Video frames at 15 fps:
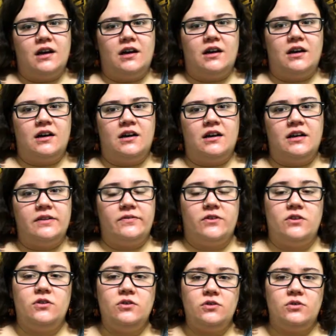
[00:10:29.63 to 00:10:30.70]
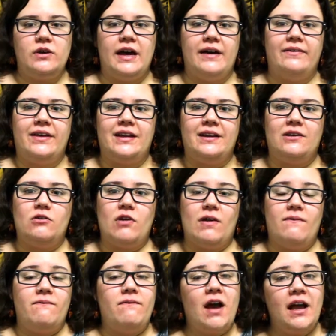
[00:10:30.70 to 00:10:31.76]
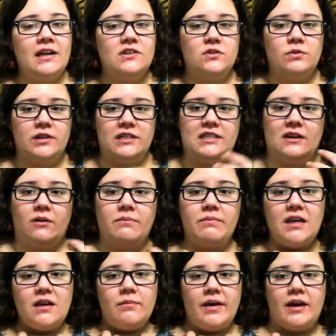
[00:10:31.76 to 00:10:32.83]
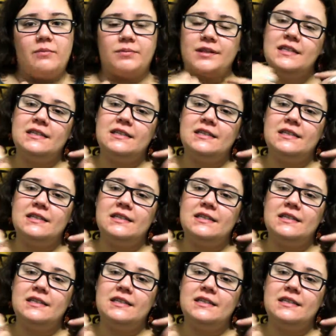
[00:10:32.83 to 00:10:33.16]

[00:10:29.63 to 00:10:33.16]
Uh, if you have any great finds you want to tell me about,